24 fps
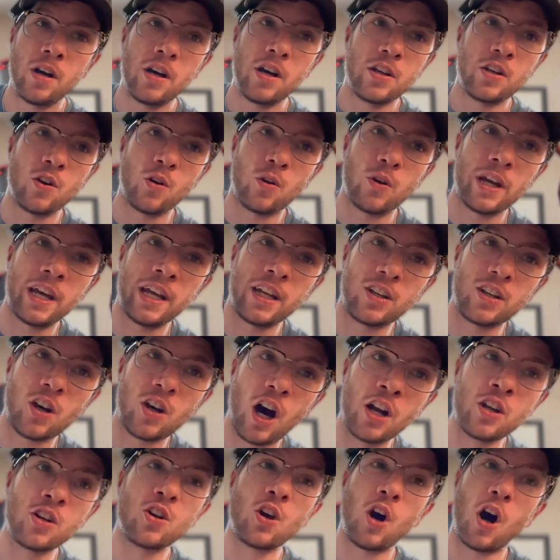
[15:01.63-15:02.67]
you're
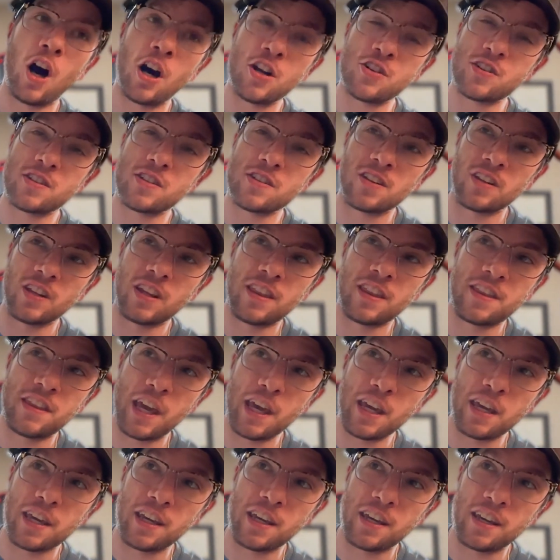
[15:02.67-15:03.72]
unconsciously
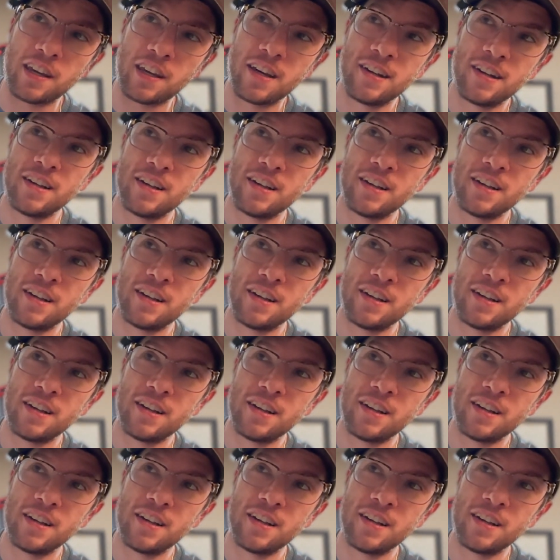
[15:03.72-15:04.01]
thinking